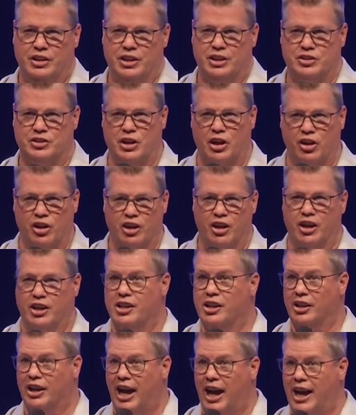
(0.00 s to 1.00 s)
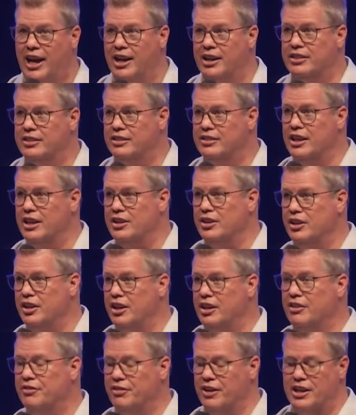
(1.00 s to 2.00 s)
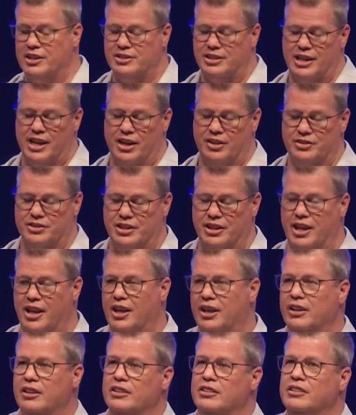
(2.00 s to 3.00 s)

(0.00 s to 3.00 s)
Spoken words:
Is there a Goliath that you need to face down today?